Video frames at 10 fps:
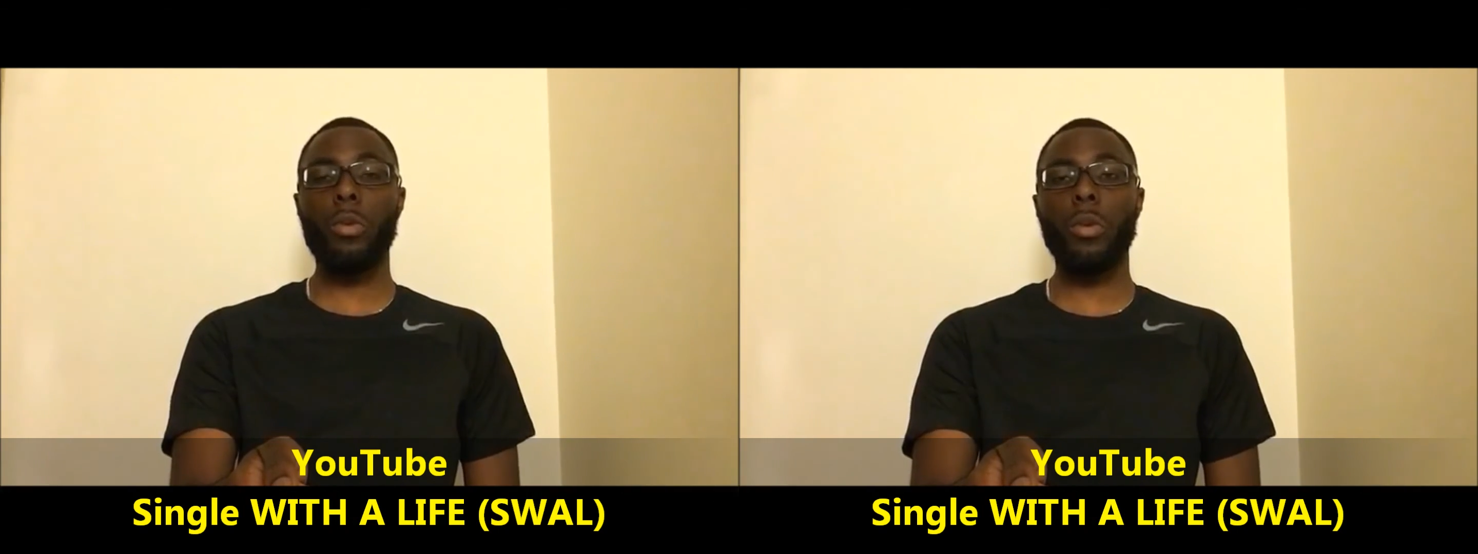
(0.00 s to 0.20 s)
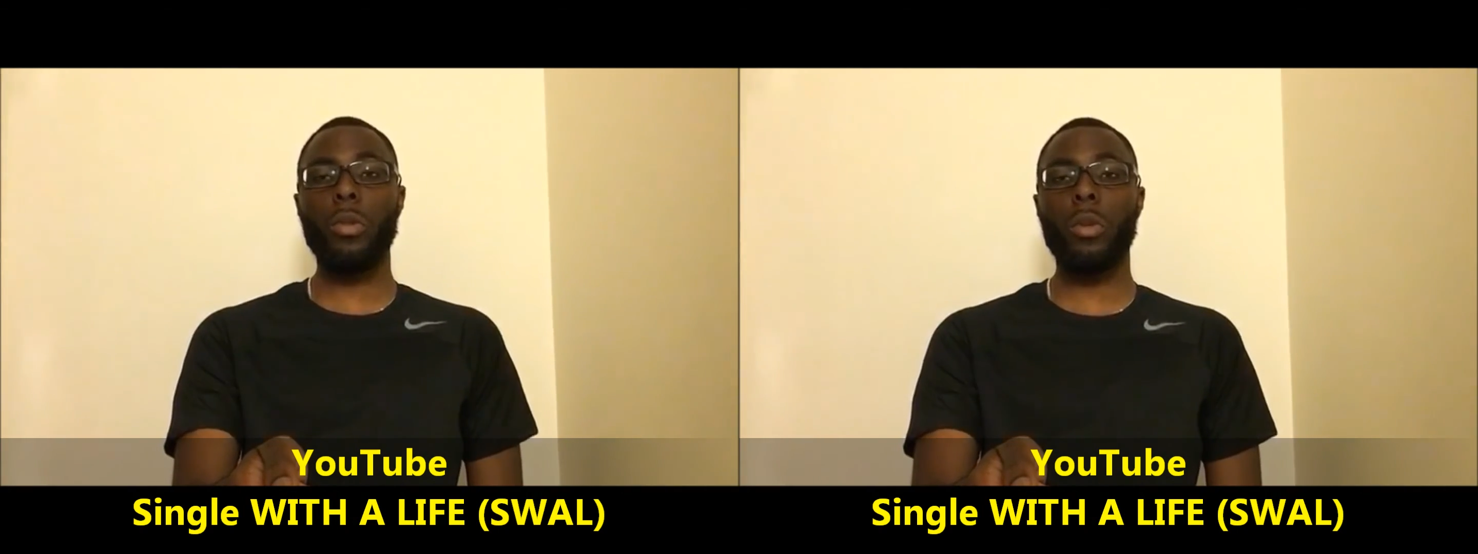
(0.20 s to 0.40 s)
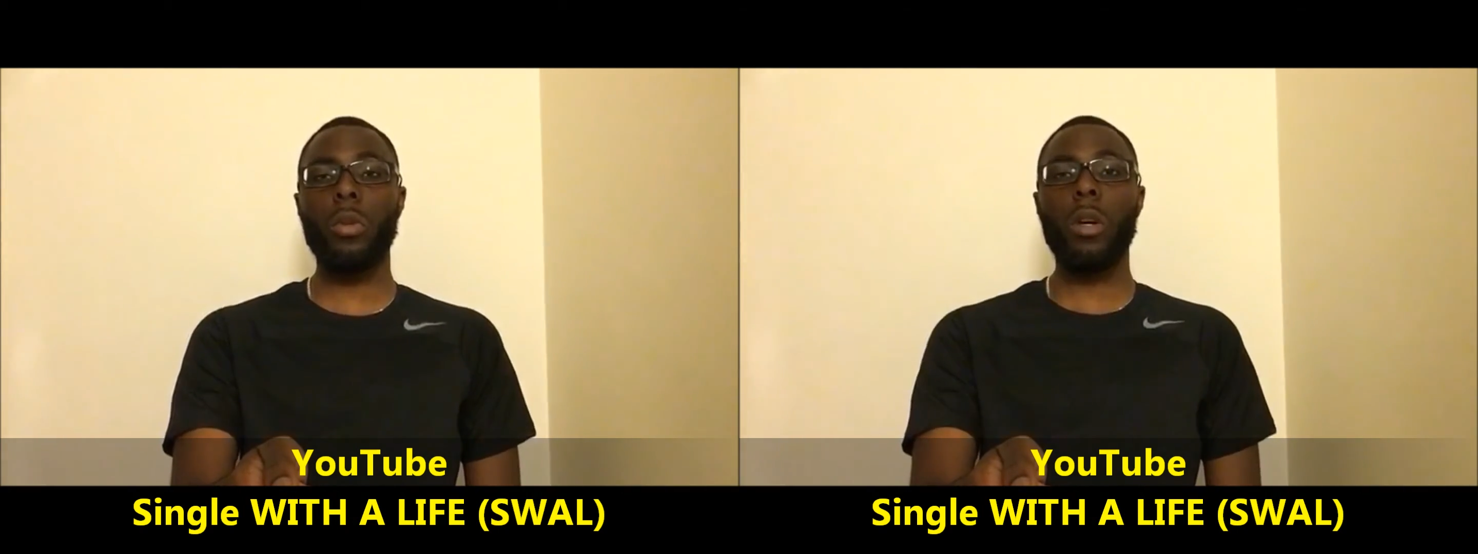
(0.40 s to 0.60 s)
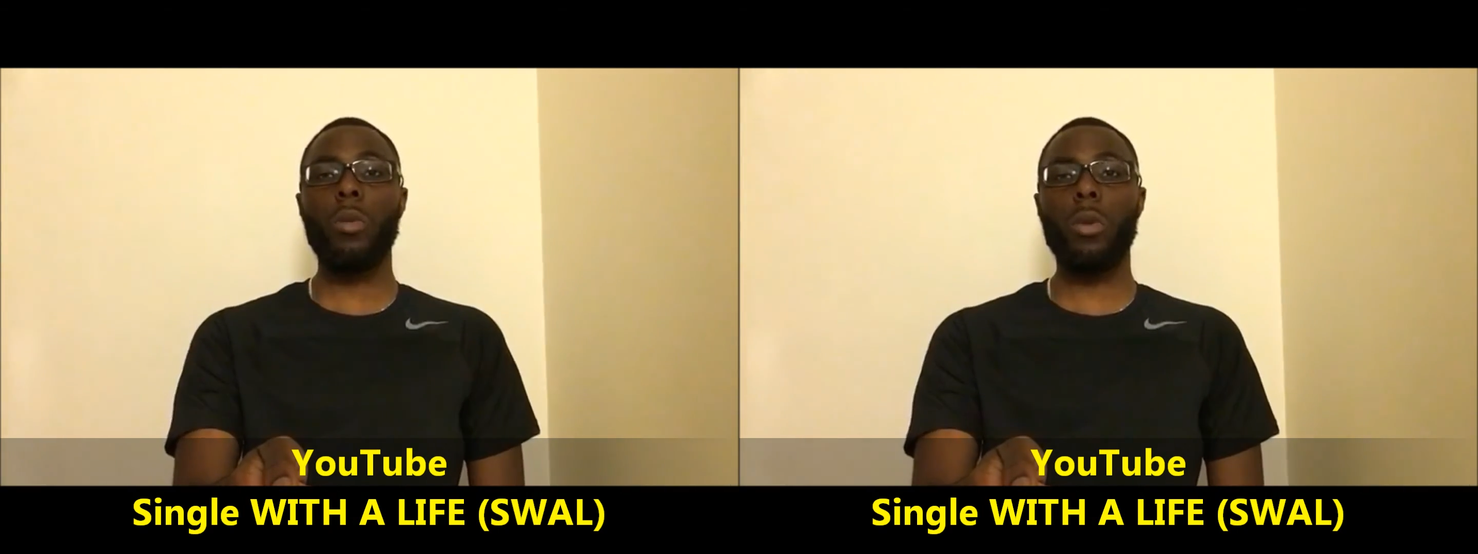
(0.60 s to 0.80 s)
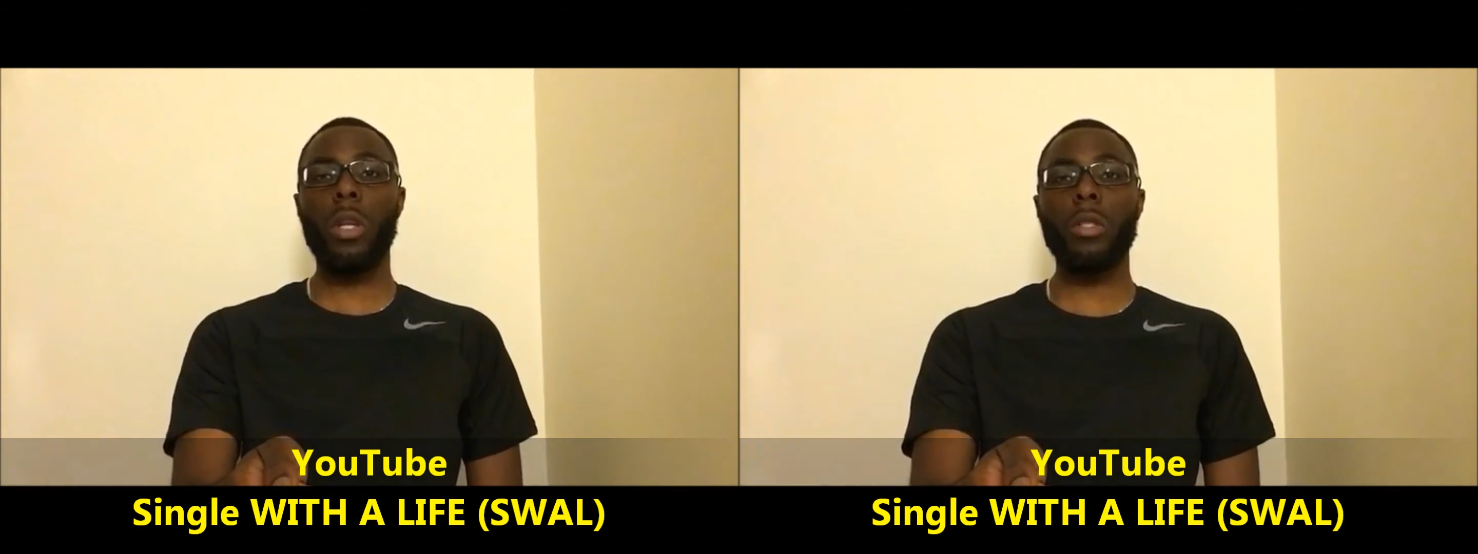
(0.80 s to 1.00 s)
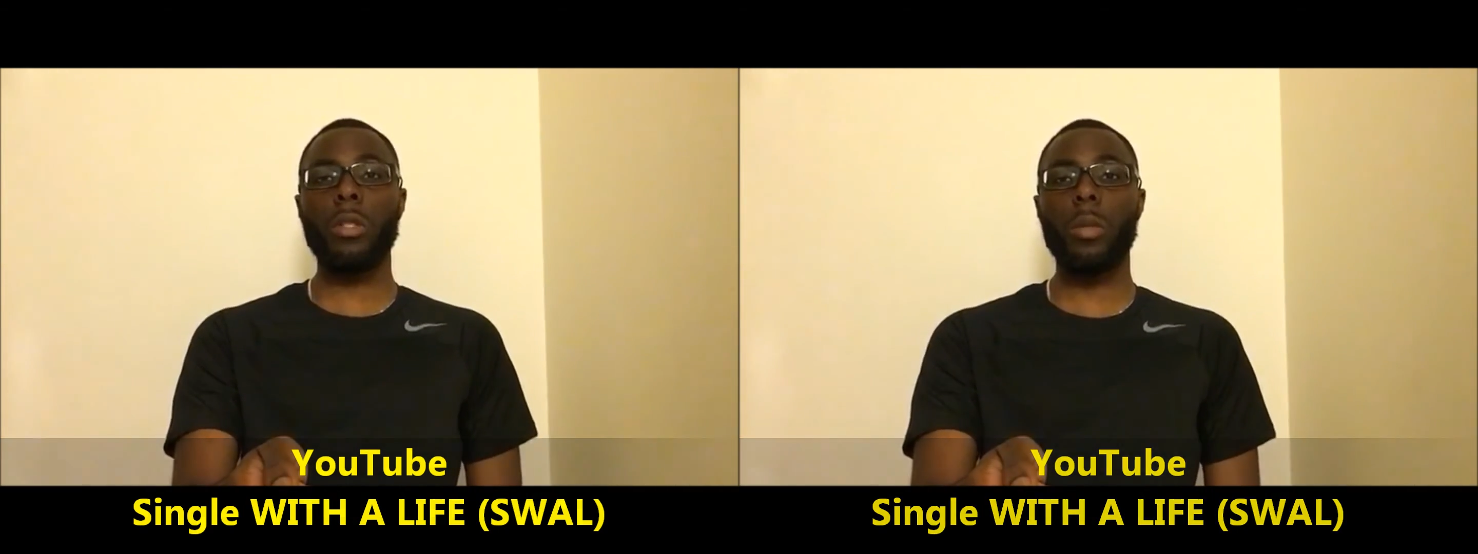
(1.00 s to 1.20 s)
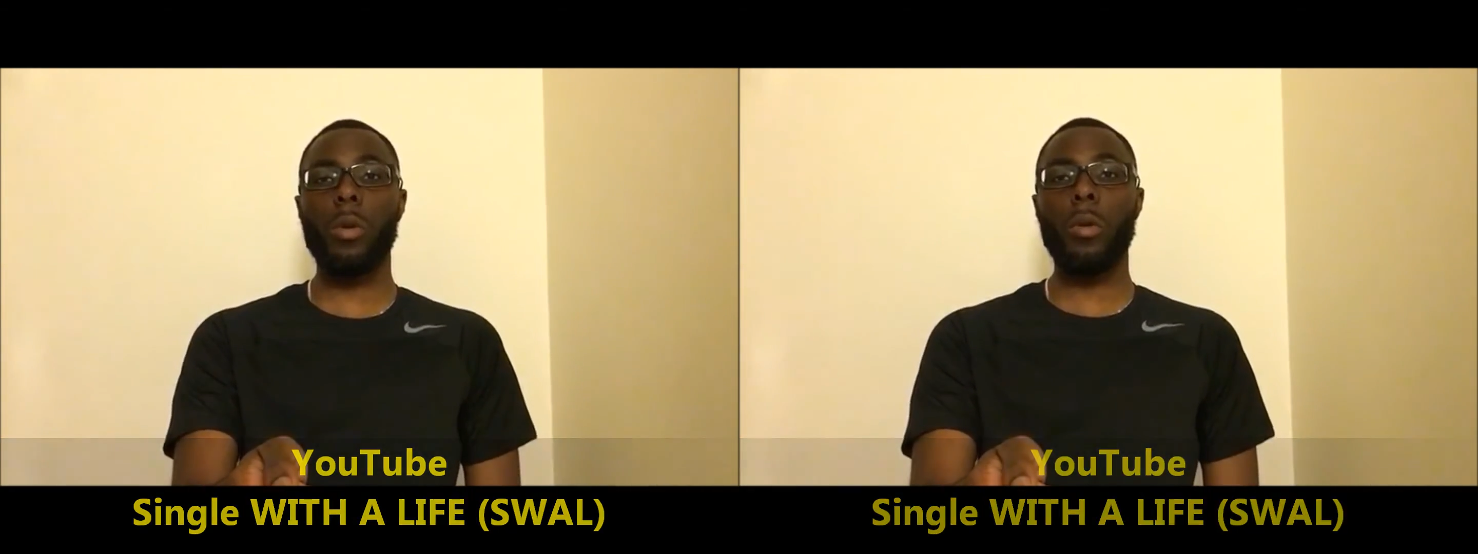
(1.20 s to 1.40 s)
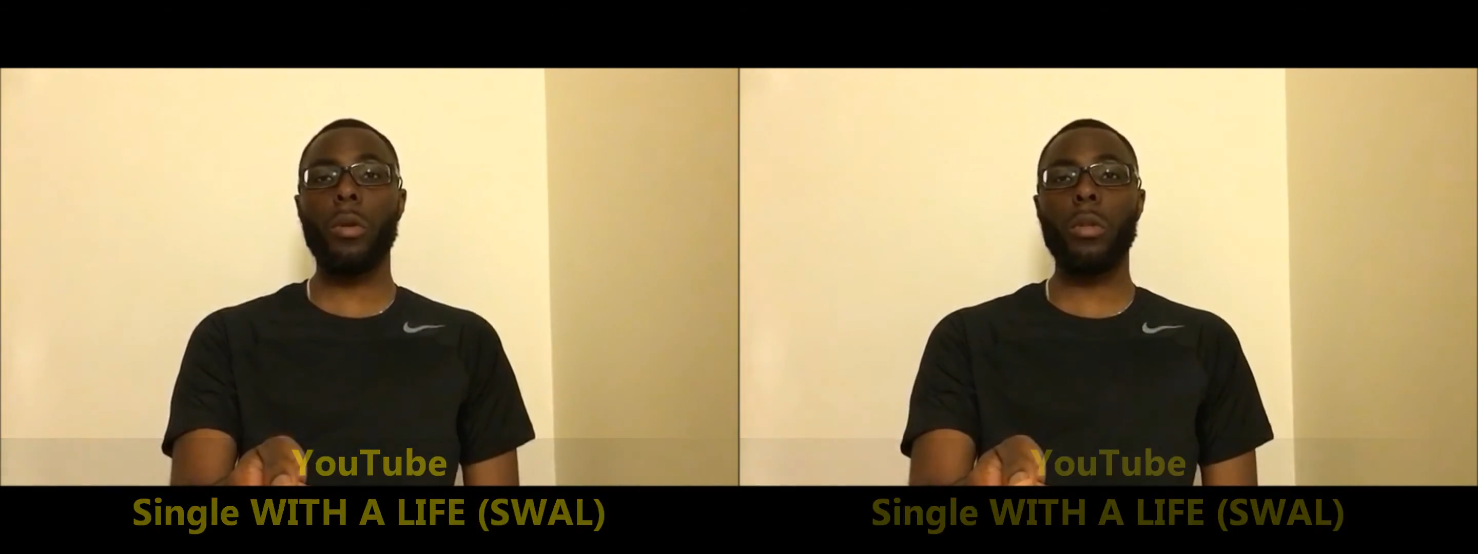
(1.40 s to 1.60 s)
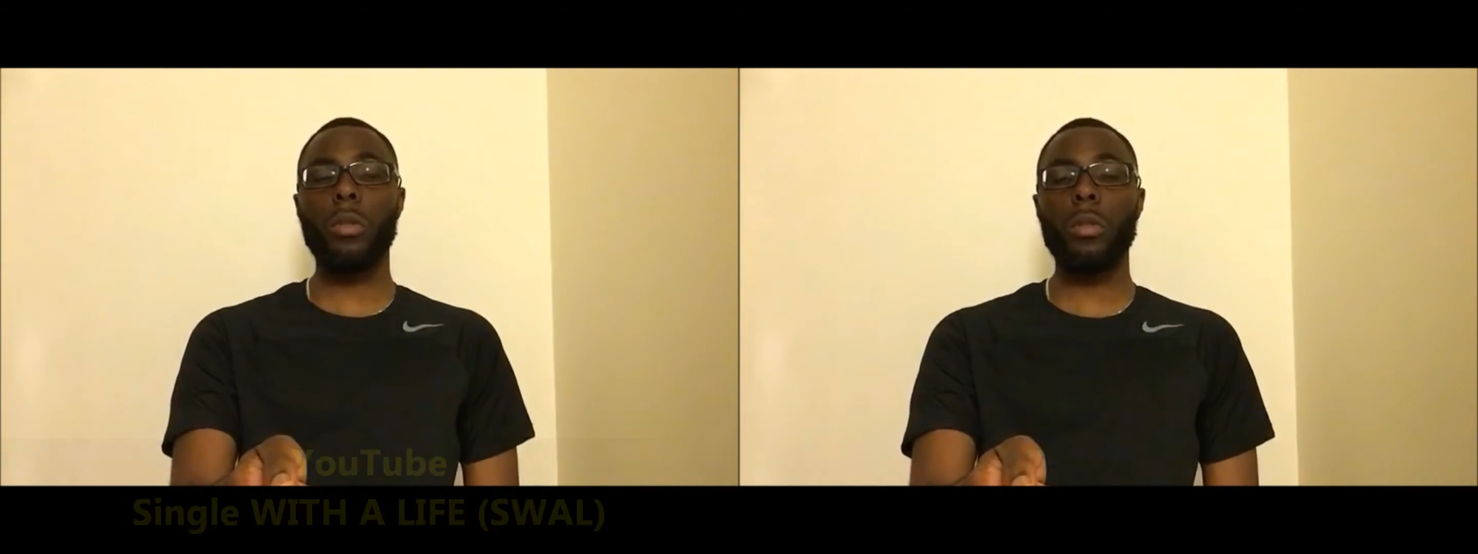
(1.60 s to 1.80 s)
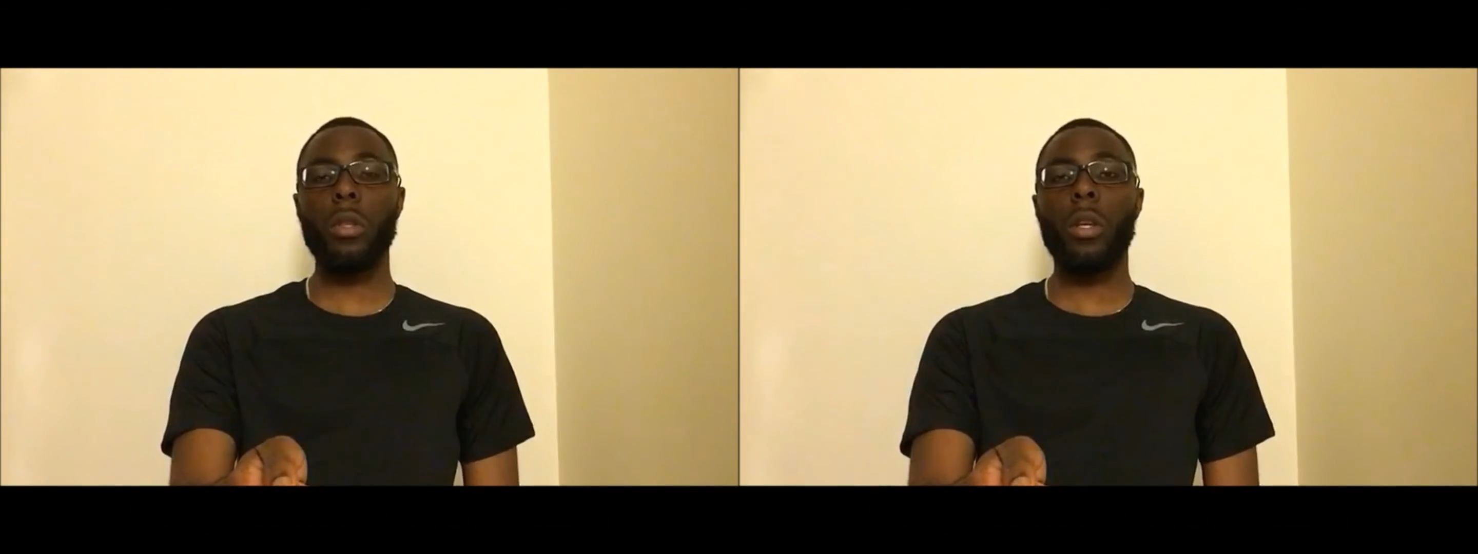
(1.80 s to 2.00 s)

during your relationship period,